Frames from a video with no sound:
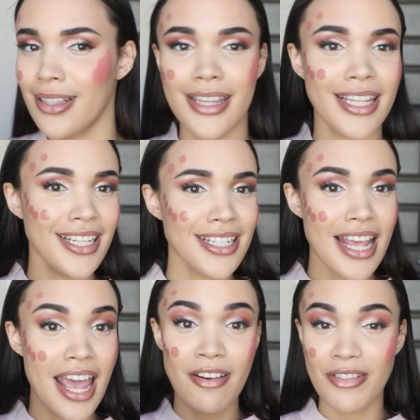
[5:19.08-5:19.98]

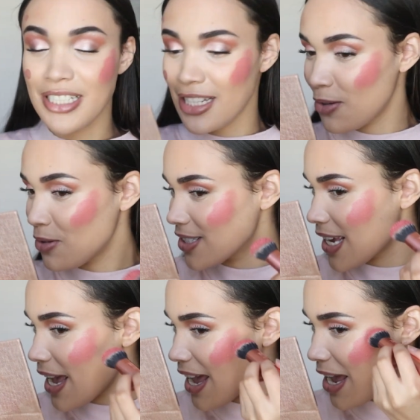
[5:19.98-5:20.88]
this every single
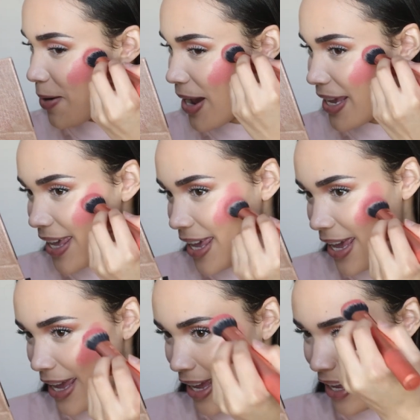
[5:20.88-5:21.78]
time. I
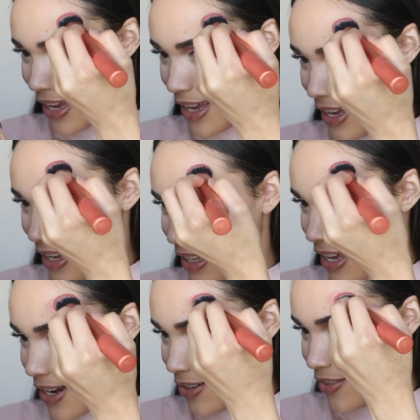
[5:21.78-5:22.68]
can't.
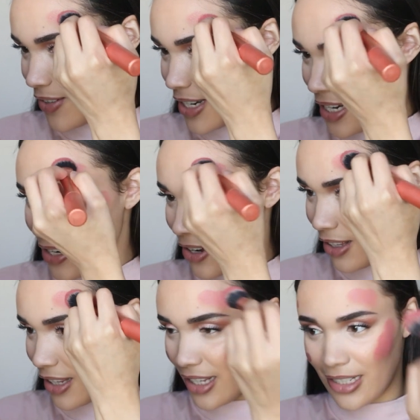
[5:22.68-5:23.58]
I don't even need
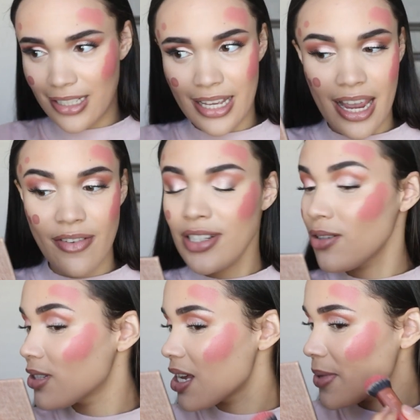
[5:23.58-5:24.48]
all of this. Like every
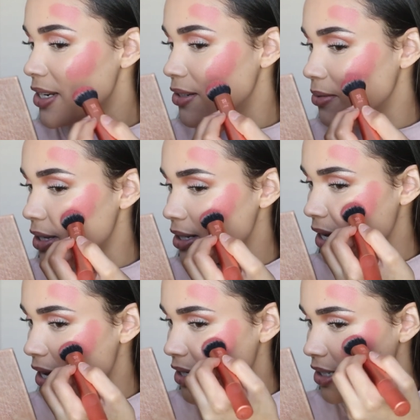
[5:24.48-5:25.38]
single time I do this,
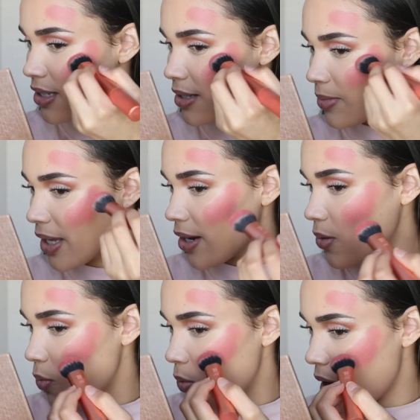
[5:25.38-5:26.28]
I just am like,
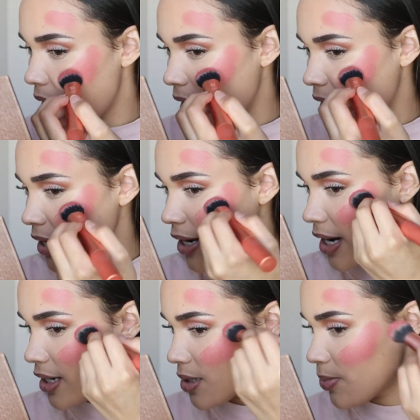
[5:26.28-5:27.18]
why did
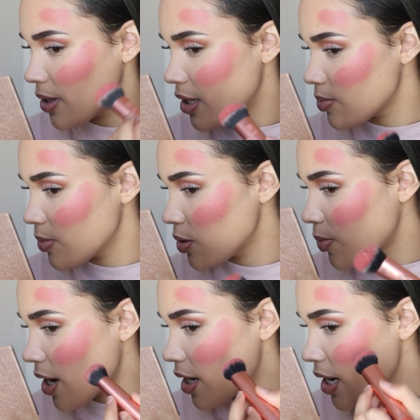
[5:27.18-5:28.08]
I just put this much
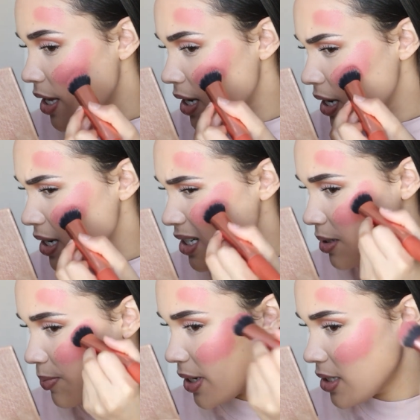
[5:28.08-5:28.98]
product? I think it
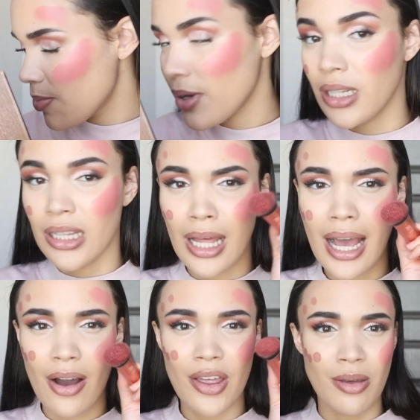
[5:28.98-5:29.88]
just picks up a
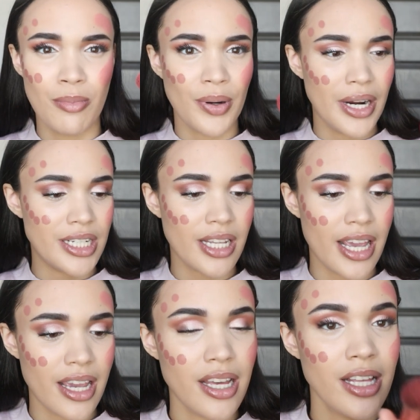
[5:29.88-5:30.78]
lot on the brush.
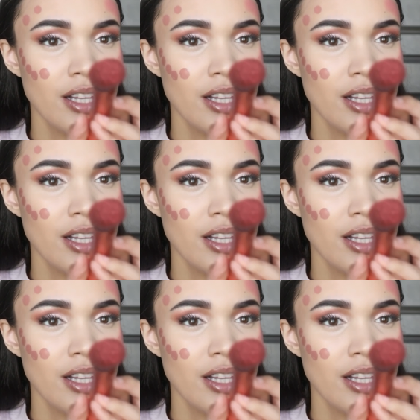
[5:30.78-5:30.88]
Like